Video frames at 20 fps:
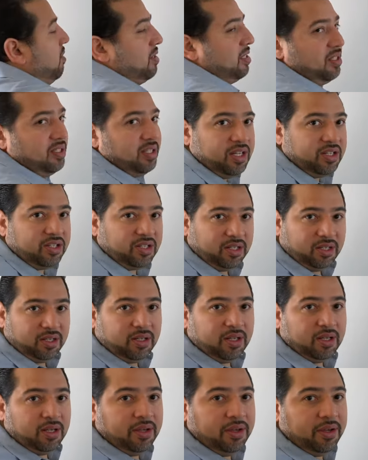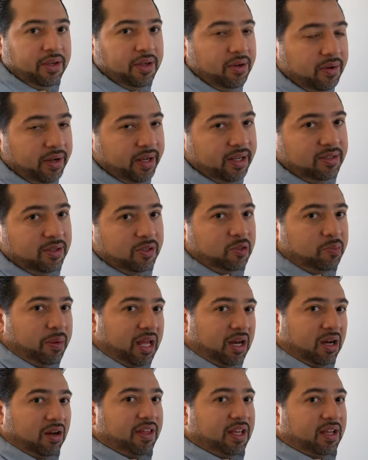decision, right? So it's
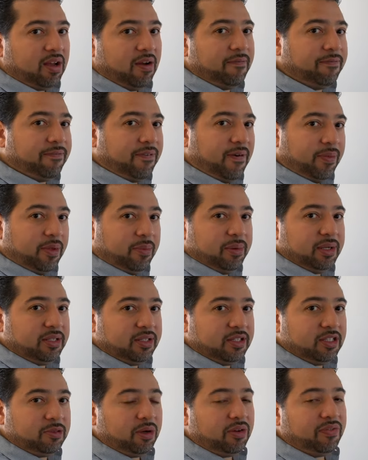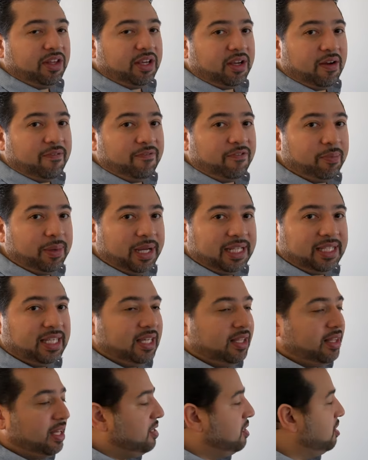better if they come from the business, but if they come from IT,
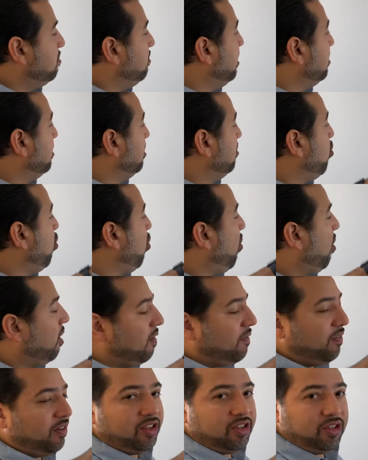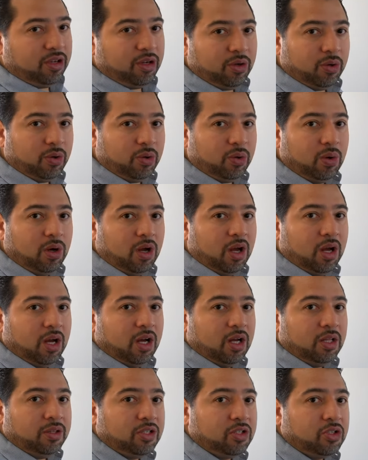that just means it's more work for you
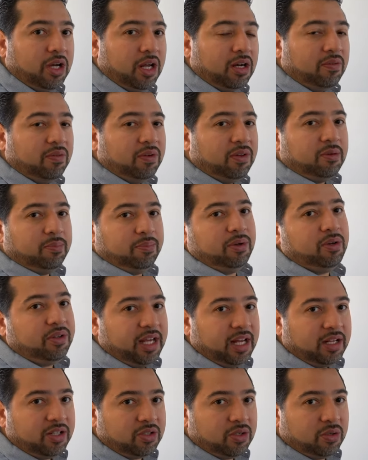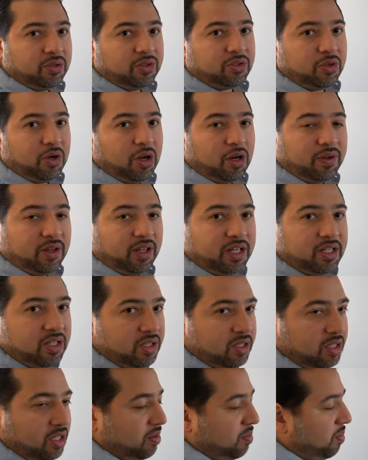to try to really build that strong
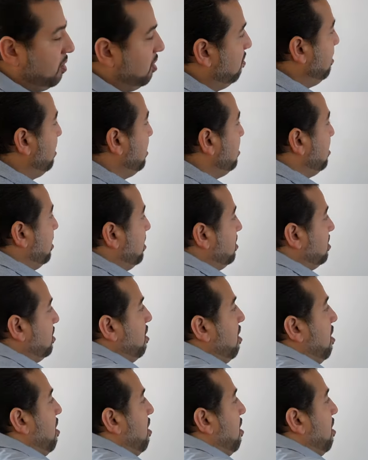relationships with the business.